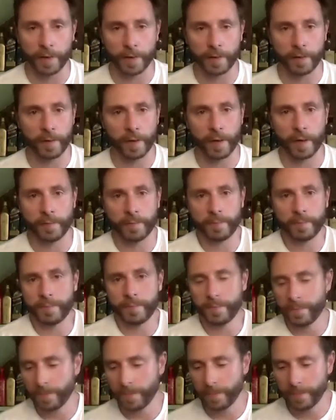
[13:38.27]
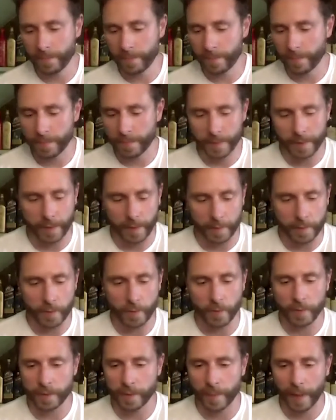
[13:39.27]
and you know,
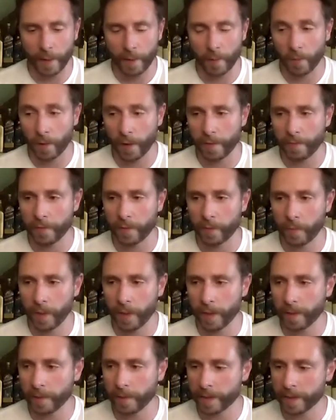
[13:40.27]
talked about all over the world.